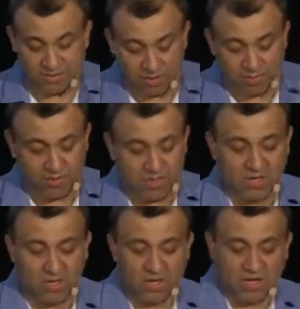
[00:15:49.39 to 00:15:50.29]
How
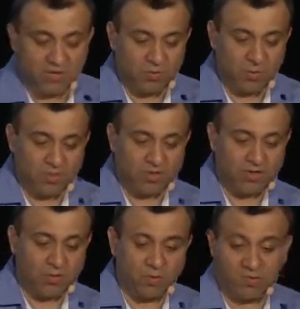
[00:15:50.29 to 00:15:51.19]
you want to
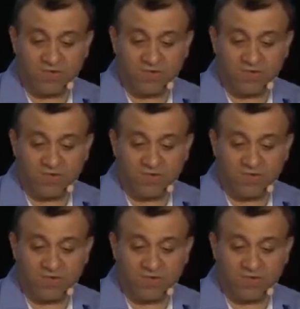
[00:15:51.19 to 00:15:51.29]
route your